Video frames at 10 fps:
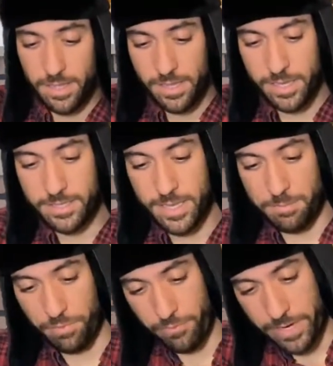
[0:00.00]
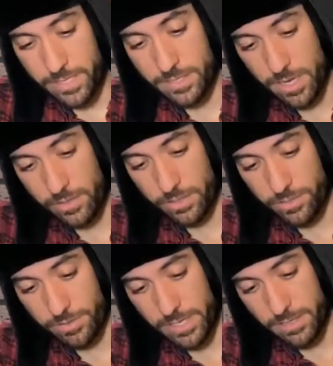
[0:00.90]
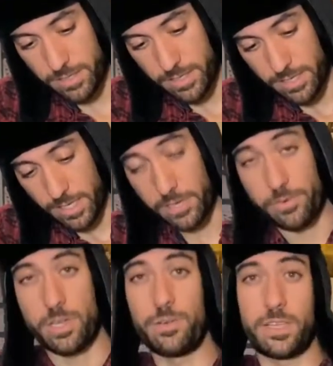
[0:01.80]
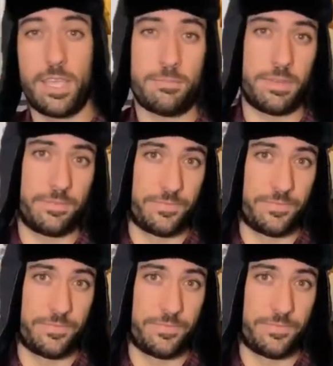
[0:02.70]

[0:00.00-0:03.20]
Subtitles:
It's a pretty solid treat, and if you're going camping,